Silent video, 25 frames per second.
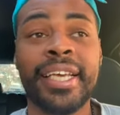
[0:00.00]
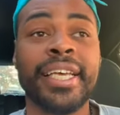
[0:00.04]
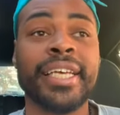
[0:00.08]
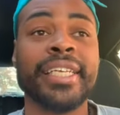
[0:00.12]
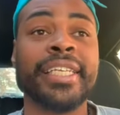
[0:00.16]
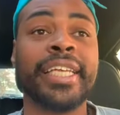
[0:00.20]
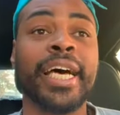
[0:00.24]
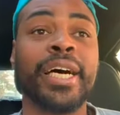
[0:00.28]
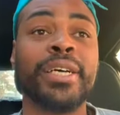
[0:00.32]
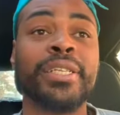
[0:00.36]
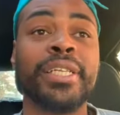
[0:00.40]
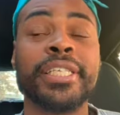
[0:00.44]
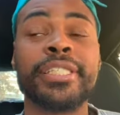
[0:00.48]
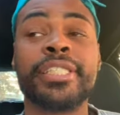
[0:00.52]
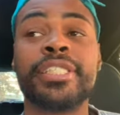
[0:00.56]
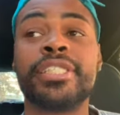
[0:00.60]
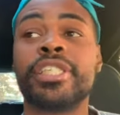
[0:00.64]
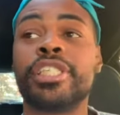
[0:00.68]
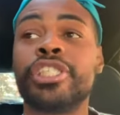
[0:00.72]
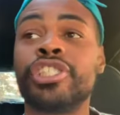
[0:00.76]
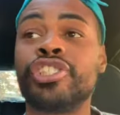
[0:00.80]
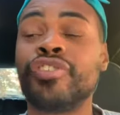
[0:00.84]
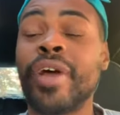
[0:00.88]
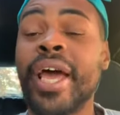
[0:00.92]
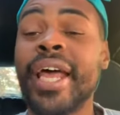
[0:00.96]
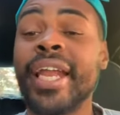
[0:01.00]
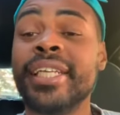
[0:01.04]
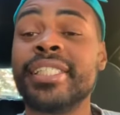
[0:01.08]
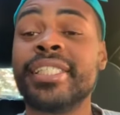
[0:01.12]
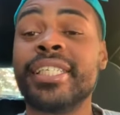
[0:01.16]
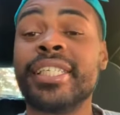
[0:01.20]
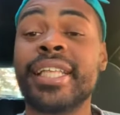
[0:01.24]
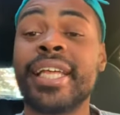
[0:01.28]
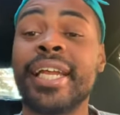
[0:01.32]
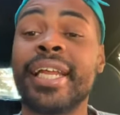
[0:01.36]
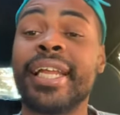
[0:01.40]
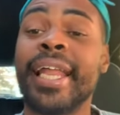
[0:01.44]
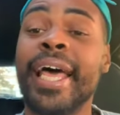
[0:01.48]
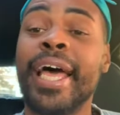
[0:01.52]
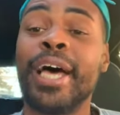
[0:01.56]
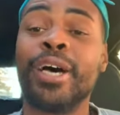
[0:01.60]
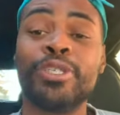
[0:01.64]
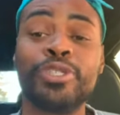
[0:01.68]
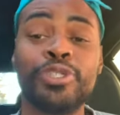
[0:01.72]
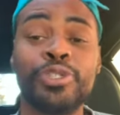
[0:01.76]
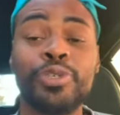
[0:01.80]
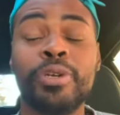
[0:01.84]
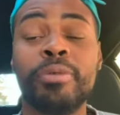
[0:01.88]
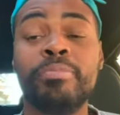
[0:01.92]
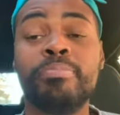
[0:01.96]
Now, this is a strategy that
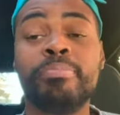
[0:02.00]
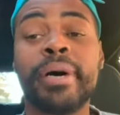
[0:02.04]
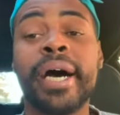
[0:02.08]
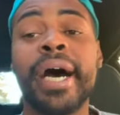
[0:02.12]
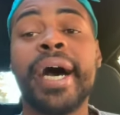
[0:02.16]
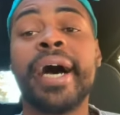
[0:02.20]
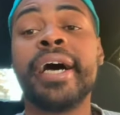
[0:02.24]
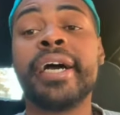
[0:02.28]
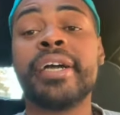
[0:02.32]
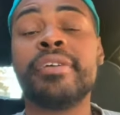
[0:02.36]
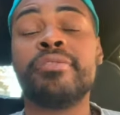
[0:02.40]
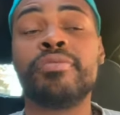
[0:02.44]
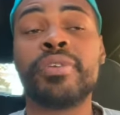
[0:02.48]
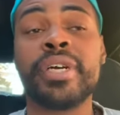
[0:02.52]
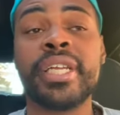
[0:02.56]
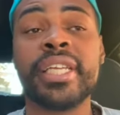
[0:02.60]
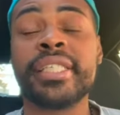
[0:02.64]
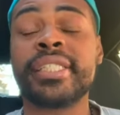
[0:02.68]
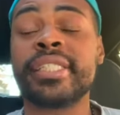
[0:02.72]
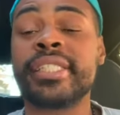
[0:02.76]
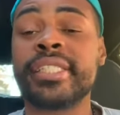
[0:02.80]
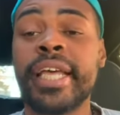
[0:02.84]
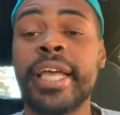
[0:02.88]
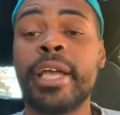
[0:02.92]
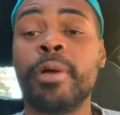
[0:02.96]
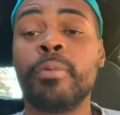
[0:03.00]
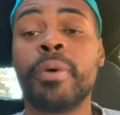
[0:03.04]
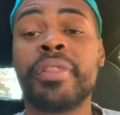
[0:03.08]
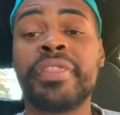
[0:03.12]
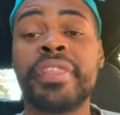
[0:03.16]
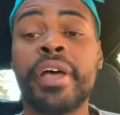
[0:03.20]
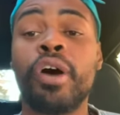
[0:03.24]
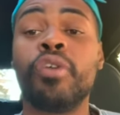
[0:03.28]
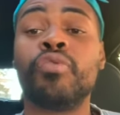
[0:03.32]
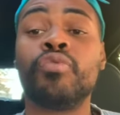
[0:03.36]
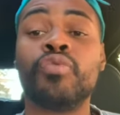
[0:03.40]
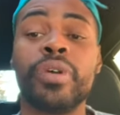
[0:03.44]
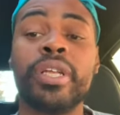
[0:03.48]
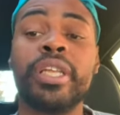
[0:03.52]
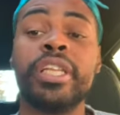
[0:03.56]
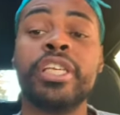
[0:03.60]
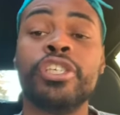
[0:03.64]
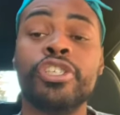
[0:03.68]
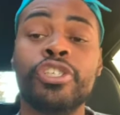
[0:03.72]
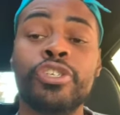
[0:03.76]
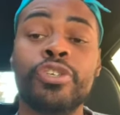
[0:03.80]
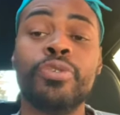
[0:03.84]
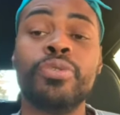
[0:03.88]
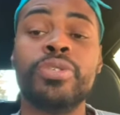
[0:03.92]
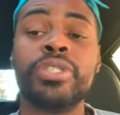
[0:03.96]
allows you to buy real estate without really
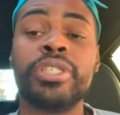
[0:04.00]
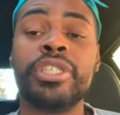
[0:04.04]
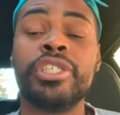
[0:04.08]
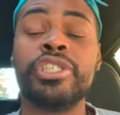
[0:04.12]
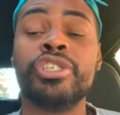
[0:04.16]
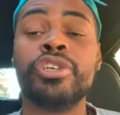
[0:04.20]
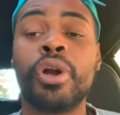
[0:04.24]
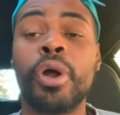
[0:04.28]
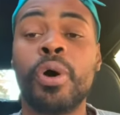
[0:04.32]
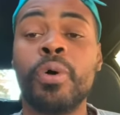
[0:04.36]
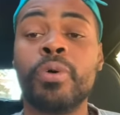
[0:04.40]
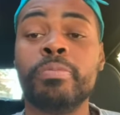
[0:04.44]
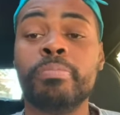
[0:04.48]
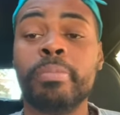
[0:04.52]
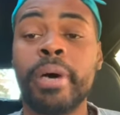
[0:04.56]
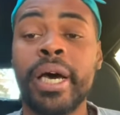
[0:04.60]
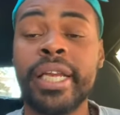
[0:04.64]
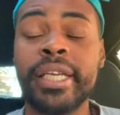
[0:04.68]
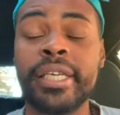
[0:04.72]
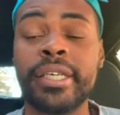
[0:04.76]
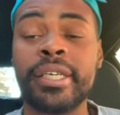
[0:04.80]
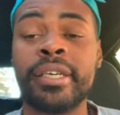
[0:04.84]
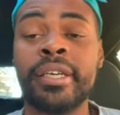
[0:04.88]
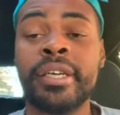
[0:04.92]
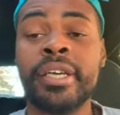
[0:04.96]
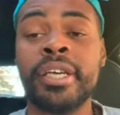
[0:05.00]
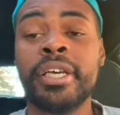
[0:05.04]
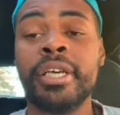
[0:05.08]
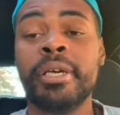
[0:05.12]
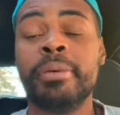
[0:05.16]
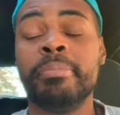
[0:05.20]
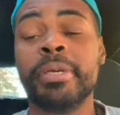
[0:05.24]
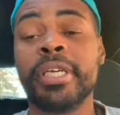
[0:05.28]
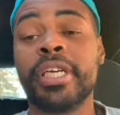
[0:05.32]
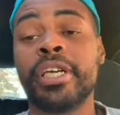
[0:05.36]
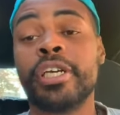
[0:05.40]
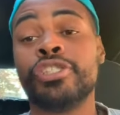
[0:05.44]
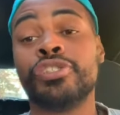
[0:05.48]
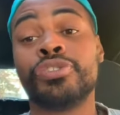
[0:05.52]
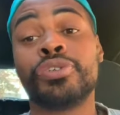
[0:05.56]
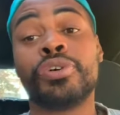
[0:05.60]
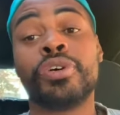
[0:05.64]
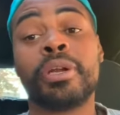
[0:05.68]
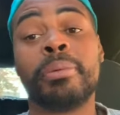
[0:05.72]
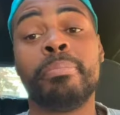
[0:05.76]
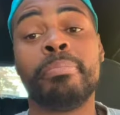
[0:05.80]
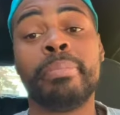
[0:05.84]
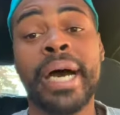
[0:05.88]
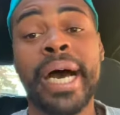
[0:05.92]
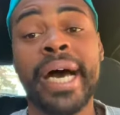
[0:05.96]
using your own money, because you're going
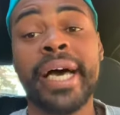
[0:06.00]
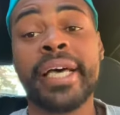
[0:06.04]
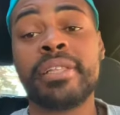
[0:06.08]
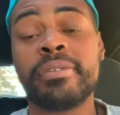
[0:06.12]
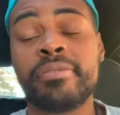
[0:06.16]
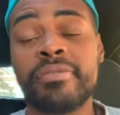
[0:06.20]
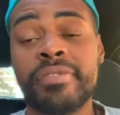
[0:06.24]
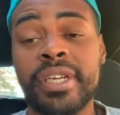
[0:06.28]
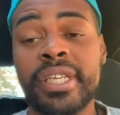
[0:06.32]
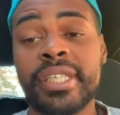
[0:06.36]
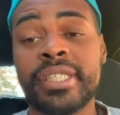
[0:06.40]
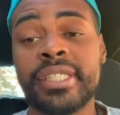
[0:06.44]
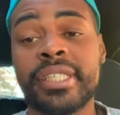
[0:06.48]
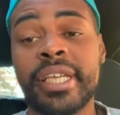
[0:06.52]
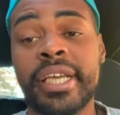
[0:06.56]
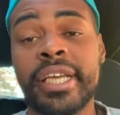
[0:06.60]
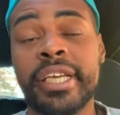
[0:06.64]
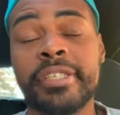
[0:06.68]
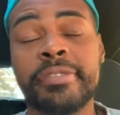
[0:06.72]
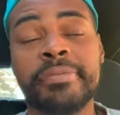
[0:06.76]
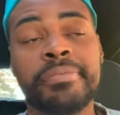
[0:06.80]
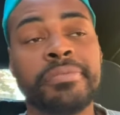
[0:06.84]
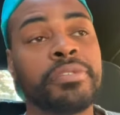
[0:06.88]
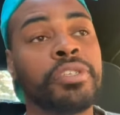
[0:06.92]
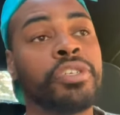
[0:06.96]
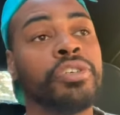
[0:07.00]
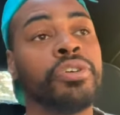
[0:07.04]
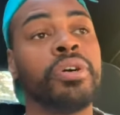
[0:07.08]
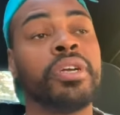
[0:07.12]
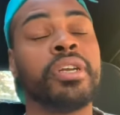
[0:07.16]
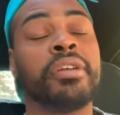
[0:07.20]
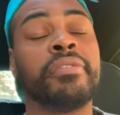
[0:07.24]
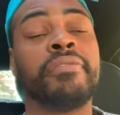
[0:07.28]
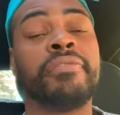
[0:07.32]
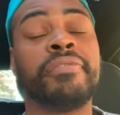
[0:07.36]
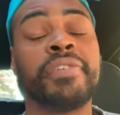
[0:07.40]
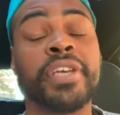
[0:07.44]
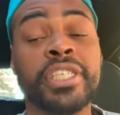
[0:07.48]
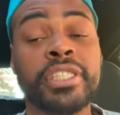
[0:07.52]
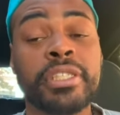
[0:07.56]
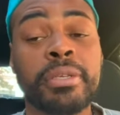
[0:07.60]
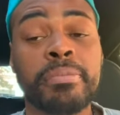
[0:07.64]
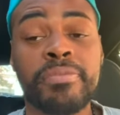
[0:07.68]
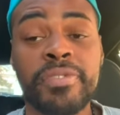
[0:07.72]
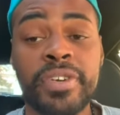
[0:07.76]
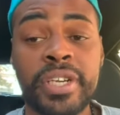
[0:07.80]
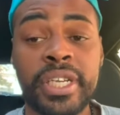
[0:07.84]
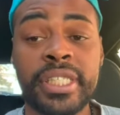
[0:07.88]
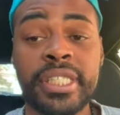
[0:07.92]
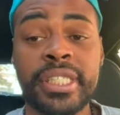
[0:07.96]
to buy the real estate, you're going to fix the
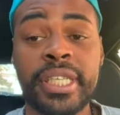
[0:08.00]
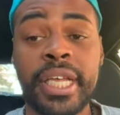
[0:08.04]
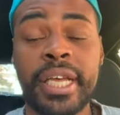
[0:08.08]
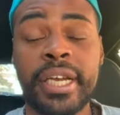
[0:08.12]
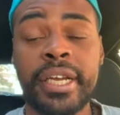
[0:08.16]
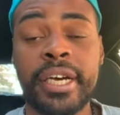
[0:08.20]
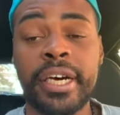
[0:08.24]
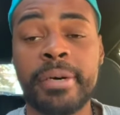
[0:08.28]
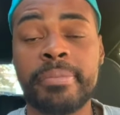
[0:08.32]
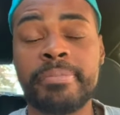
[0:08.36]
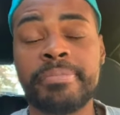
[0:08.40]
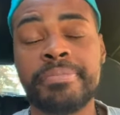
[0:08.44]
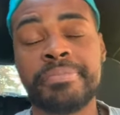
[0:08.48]
real estate up,